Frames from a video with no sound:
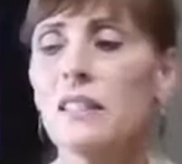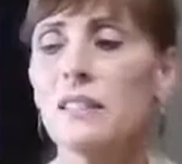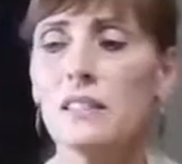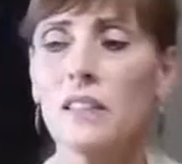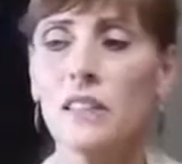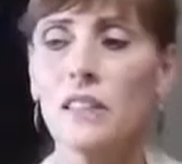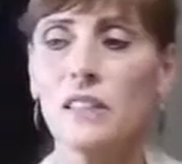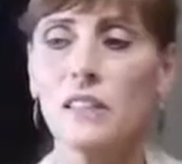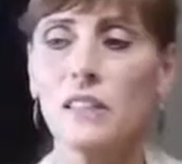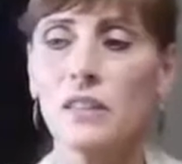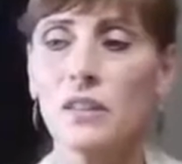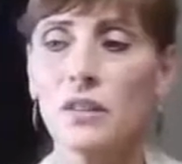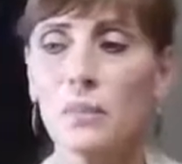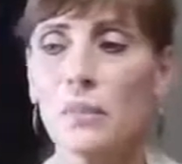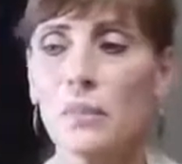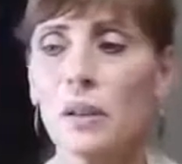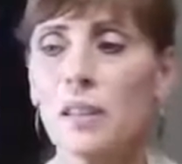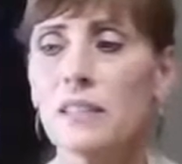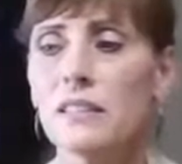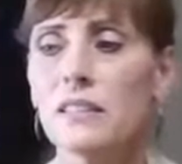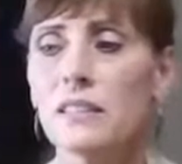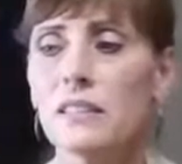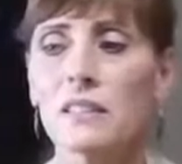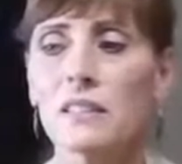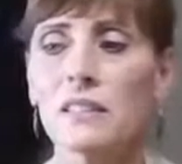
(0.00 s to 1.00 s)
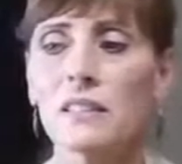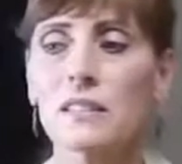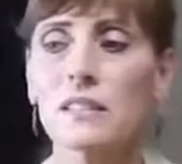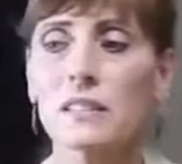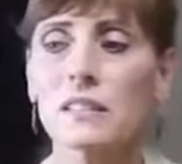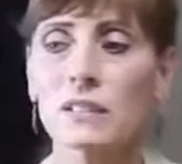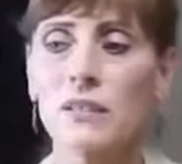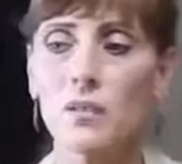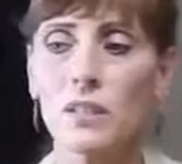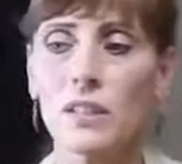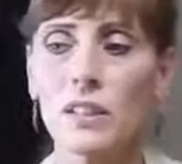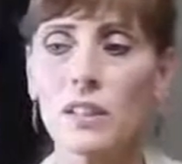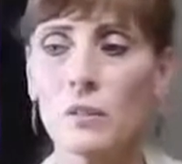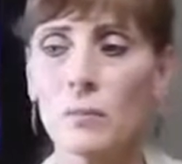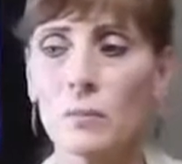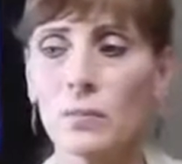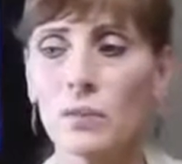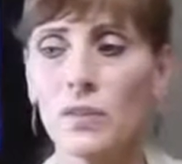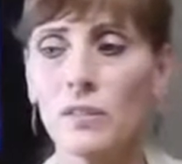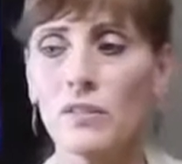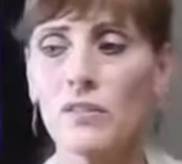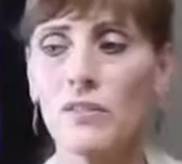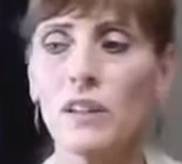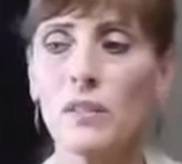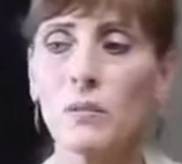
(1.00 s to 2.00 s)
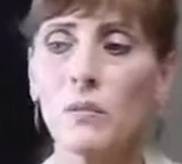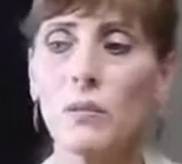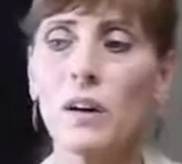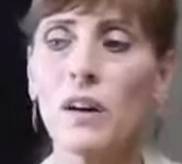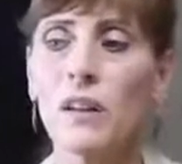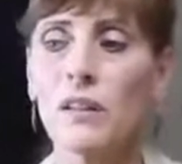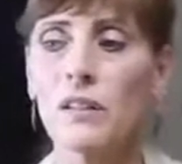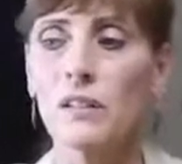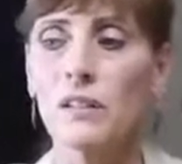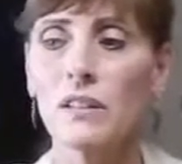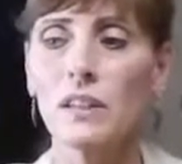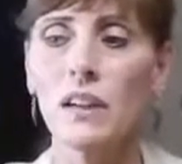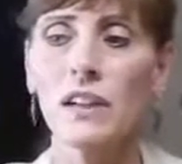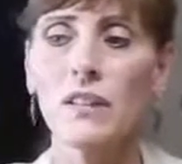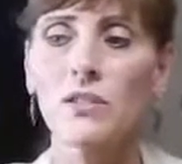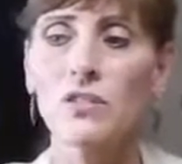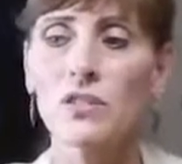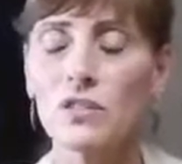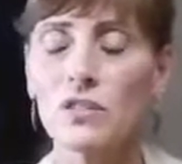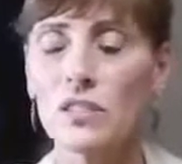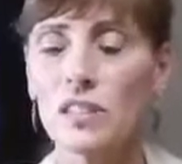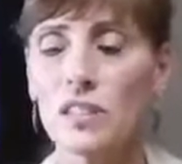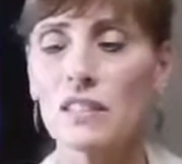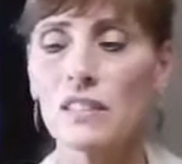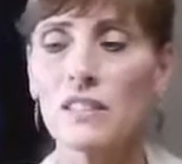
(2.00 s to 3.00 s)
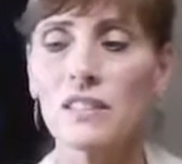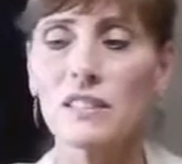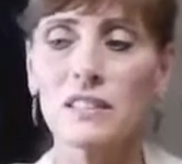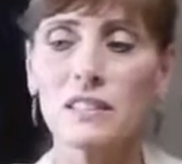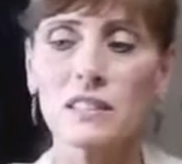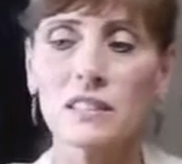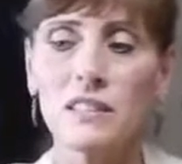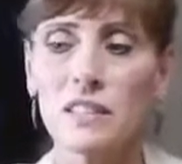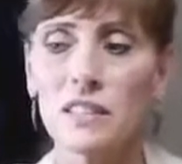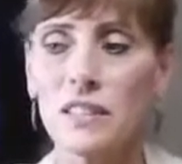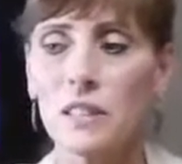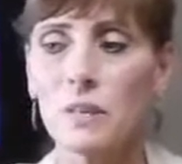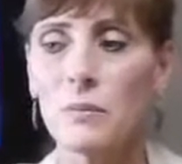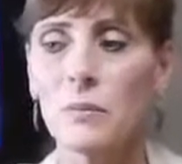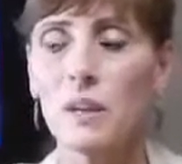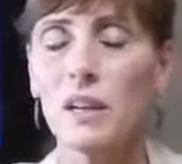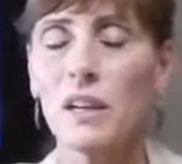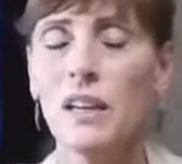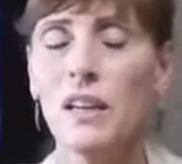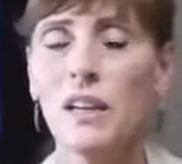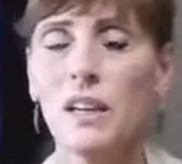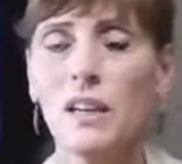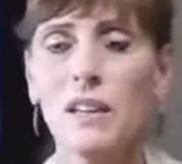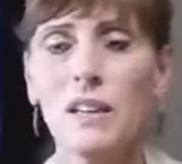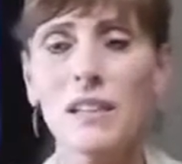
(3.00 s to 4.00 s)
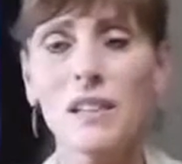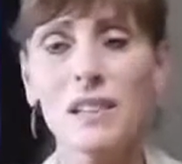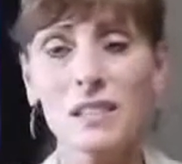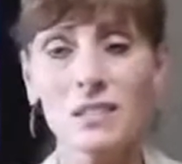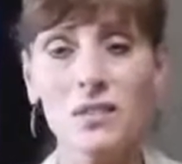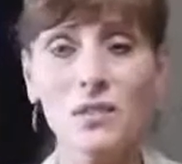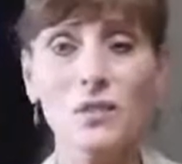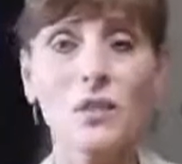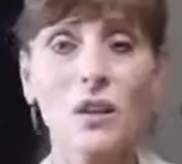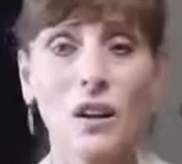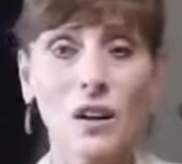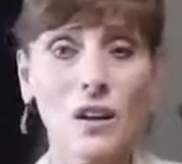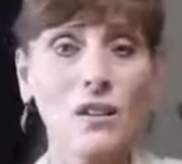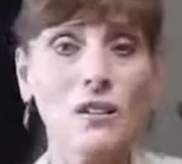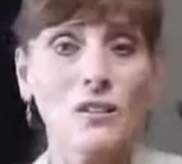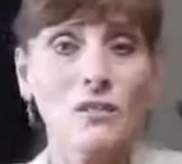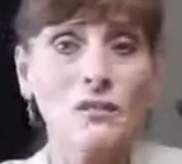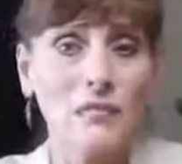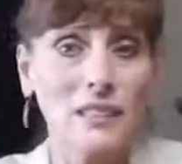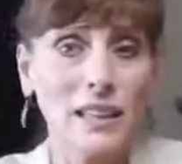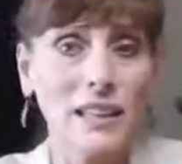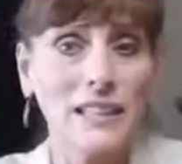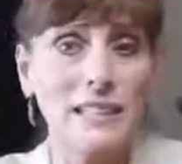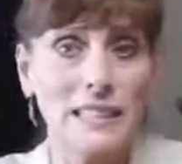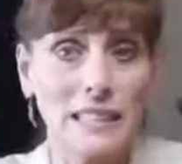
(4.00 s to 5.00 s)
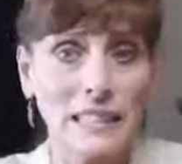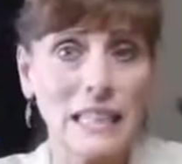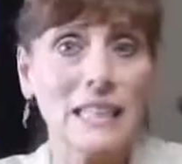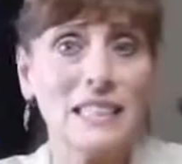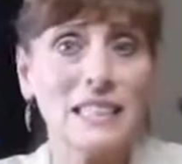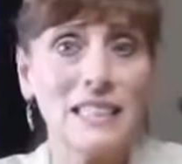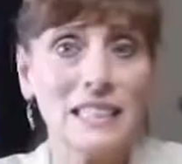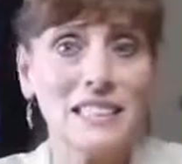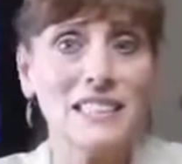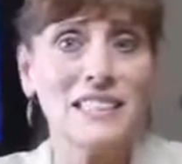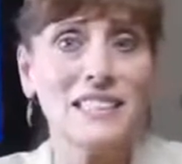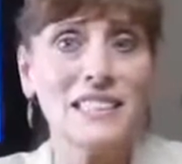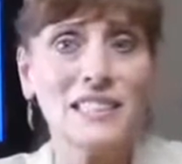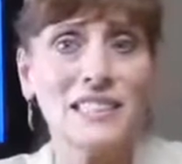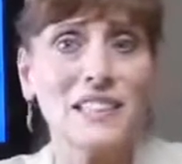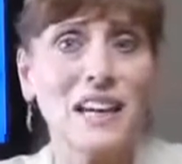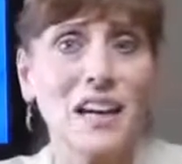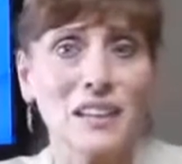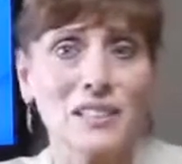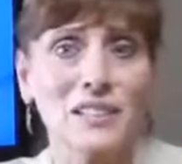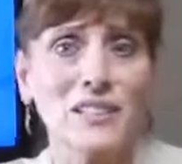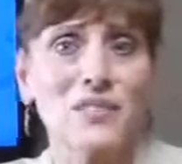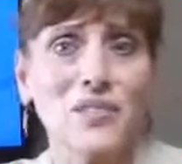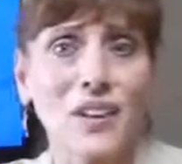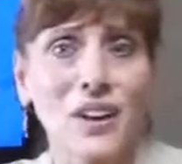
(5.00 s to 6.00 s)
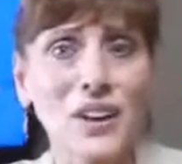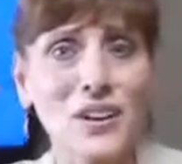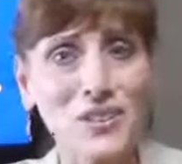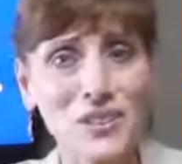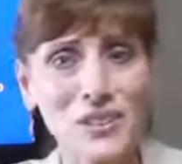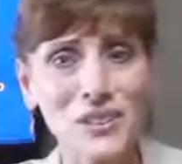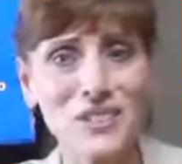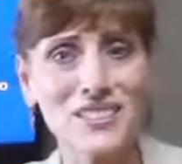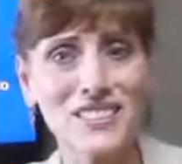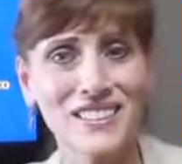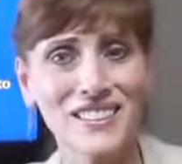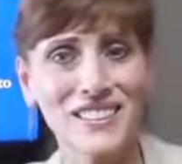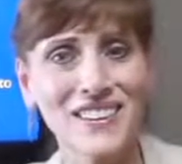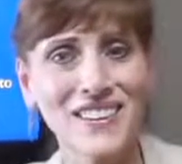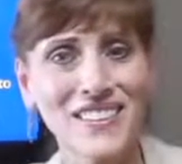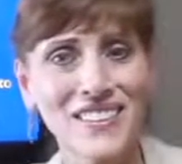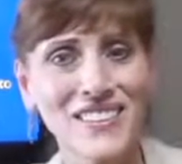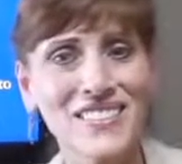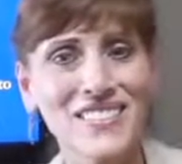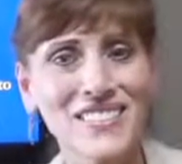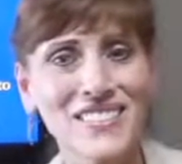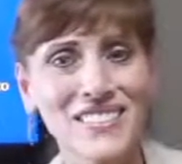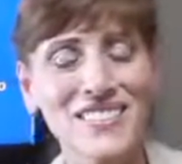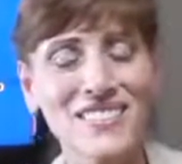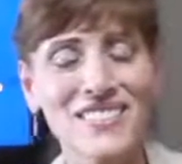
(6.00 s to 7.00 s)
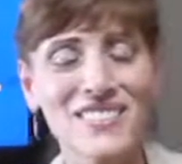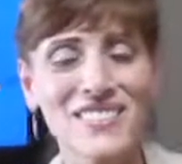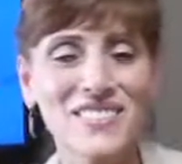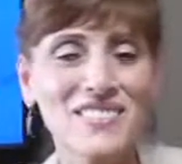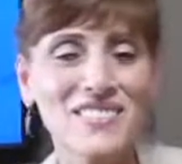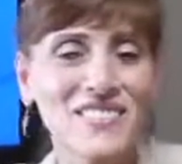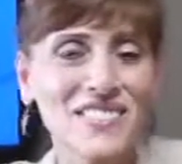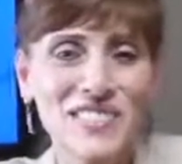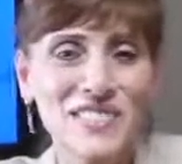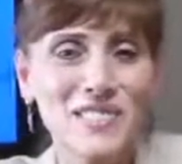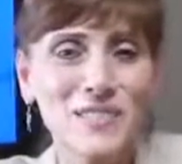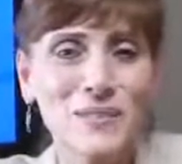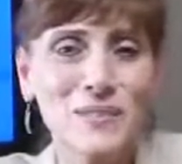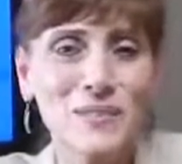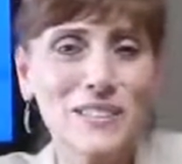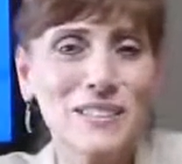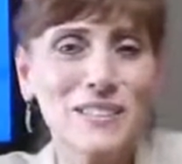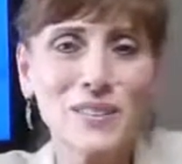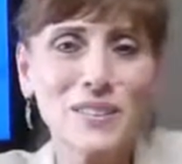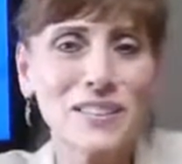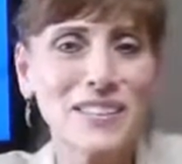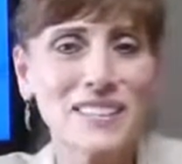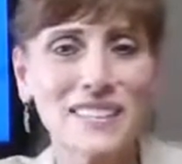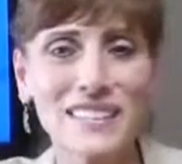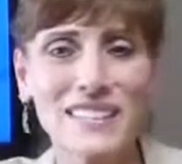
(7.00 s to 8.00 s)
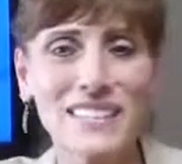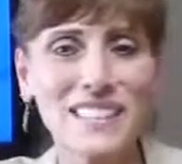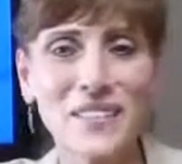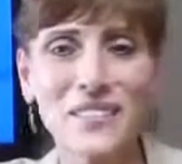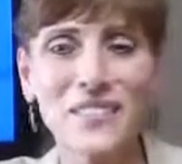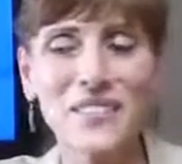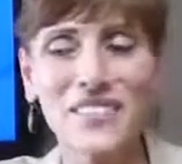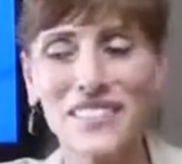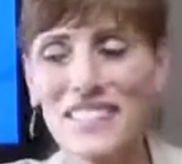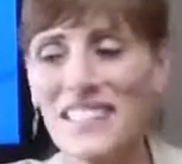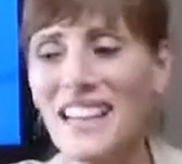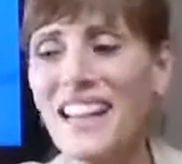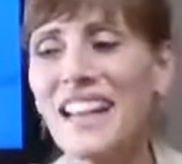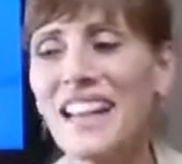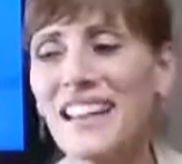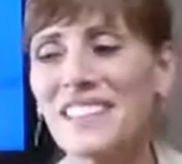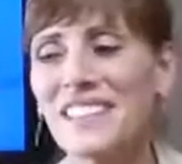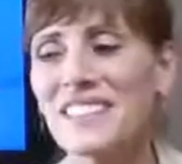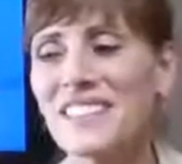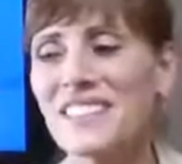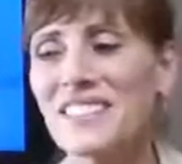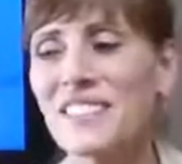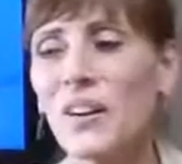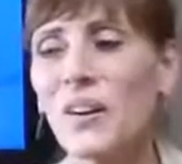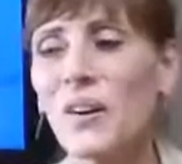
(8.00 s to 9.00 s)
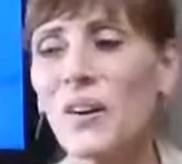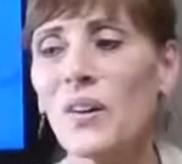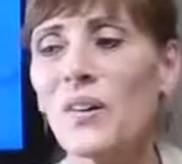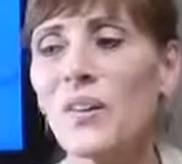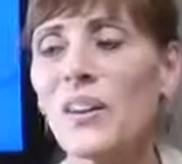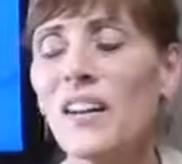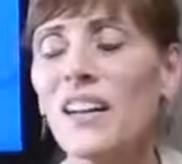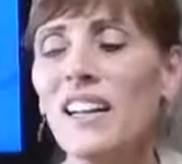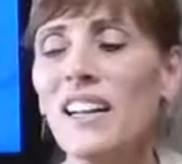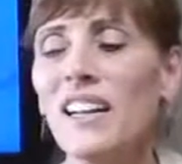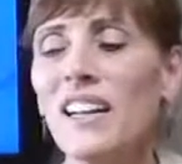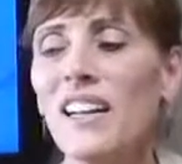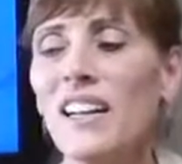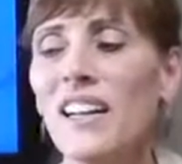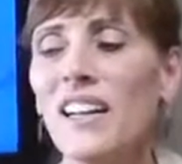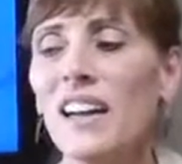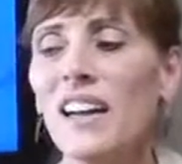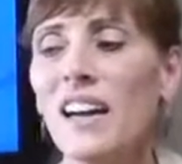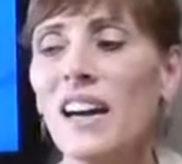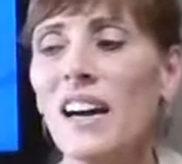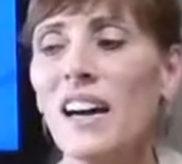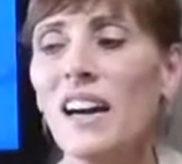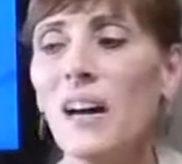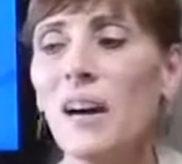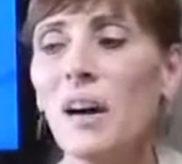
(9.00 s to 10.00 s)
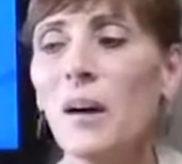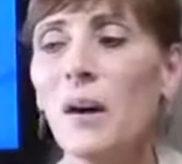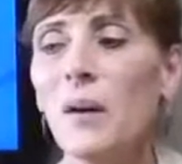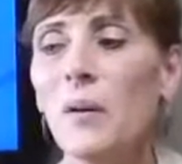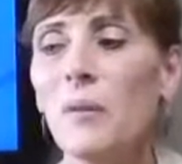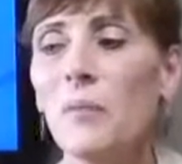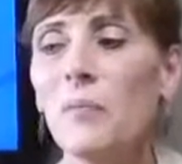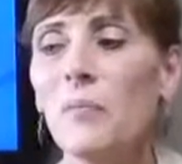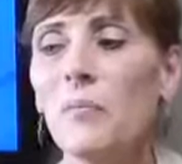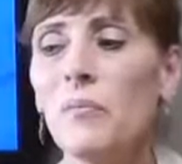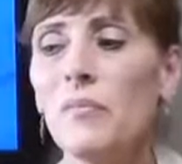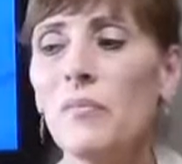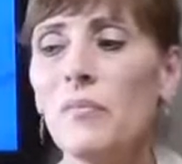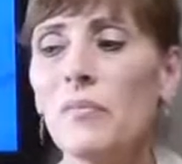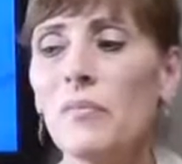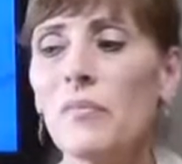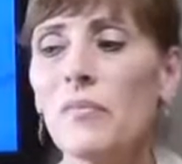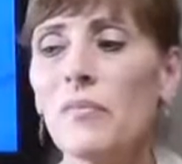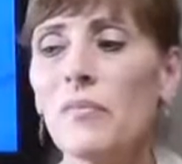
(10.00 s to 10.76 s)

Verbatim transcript: taking your basics, drinking purified water, exercising, sleep. These are all like daily detoxifiers, you know? We should be doing this every day. So, um,